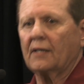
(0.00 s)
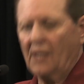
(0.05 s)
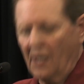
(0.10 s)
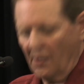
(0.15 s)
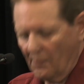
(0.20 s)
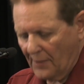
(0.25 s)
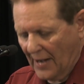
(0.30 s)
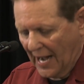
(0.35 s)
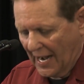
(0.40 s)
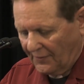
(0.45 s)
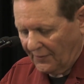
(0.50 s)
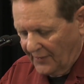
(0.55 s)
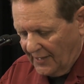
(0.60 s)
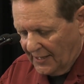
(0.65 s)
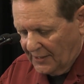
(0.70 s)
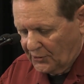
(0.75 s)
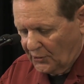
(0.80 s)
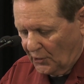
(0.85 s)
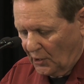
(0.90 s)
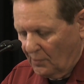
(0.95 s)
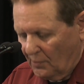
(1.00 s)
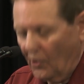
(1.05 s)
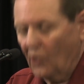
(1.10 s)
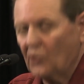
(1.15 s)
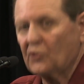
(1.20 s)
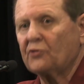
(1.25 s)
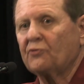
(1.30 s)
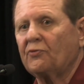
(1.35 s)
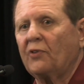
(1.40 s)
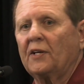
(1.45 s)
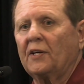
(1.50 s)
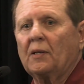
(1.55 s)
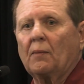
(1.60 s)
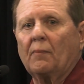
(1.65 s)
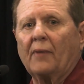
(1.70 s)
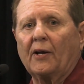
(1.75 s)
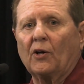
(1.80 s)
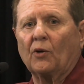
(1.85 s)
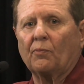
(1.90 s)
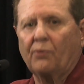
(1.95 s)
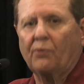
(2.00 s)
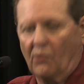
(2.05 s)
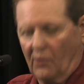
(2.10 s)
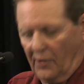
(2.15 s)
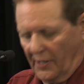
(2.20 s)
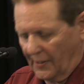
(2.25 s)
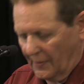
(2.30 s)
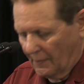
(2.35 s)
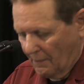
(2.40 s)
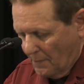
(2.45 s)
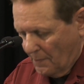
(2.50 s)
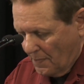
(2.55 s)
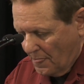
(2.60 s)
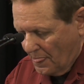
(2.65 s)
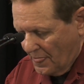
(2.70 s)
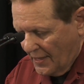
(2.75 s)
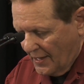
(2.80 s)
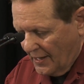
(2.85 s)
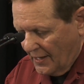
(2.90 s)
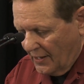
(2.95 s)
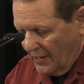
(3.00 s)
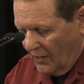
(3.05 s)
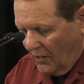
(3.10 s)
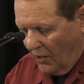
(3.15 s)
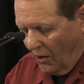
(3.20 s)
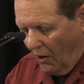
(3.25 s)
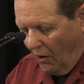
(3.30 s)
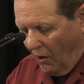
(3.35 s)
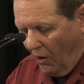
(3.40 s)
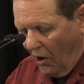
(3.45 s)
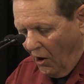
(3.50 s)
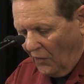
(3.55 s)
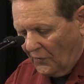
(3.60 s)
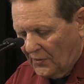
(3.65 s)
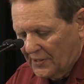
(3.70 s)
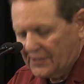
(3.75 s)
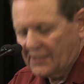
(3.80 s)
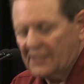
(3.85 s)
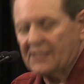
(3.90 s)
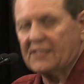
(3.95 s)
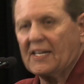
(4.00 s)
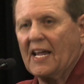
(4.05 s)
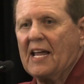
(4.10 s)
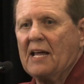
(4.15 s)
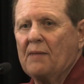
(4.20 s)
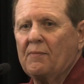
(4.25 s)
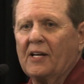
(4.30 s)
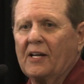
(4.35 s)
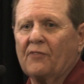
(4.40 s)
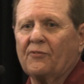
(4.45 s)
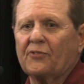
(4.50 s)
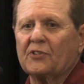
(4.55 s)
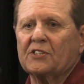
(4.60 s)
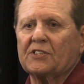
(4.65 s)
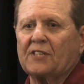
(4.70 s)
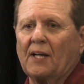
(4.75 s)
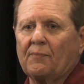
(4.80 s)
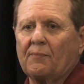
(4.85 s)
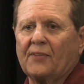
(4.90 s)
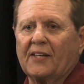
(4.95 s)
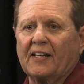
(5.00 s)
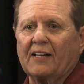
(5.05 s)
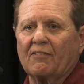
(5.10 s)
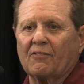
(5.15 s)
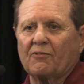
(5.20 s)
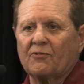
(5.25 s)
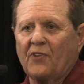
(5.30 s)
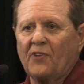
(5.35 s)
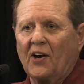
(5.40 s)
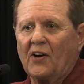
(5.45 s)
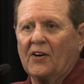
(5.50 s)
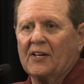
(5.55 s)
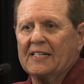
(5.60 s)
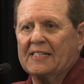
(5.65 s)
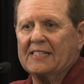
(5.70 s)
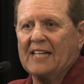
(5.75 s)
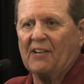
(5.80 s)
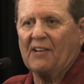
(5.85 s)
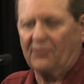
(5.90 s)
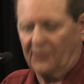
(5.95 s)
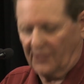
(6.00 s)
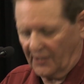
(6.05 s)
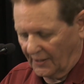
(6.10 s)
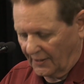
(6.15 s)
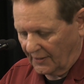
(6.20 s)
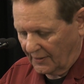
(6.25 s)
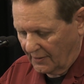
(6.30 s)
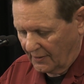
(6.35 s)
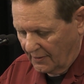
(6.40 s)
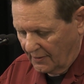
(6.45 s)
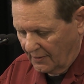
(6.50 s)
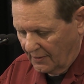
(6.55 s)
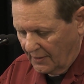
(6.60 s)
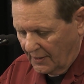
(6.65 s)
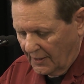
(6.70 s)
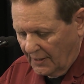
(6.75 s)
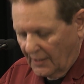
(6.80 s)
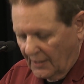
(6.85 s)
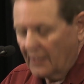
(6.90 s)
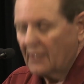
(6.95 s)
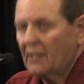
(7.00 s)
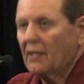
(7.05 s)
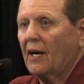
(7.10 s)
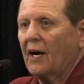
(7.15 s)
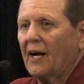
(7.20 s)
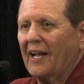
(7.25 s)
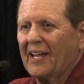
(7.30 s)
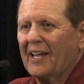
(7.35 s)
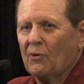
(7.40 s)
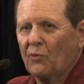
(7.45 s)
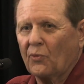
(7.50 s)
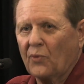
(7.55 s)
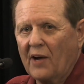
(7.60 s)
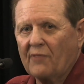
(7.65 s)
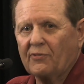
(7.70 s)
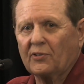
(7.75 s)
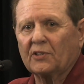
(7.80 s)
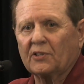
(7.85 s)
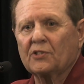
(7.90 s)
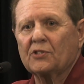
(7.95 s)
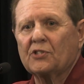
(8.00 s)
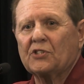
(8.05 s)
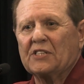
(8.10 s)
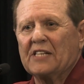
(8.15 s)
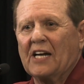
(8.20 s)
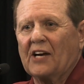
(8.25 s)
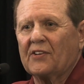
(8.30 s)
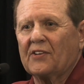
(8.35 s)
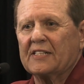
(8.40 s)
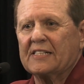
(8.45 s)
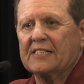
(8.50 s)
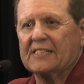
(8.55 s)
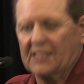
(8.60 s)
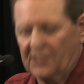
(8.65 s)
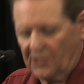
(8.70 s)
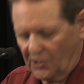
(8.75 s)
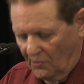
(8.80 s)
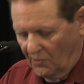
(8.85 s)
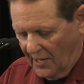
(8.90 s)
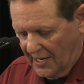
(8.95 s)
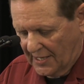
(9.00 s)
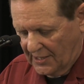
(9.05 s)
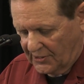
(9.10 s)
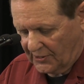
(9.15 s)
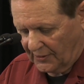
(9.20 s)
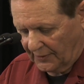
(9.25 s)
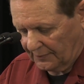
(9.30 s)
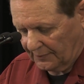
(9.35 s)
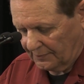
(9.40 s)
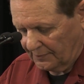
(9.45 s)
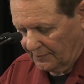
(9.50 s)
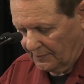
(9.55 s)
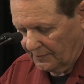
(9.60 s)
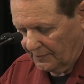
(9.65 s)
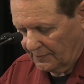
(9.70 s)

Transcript: To come back then to the most fundamental point, all this is aiming for something very definite, a revolutionary situation.